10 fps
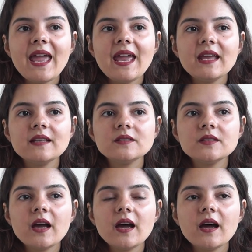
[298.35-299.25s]
And
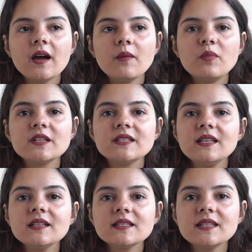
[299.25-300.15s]

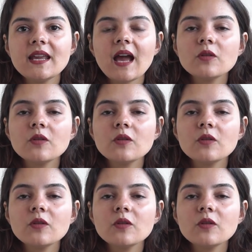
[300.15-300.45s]
Brazilians, they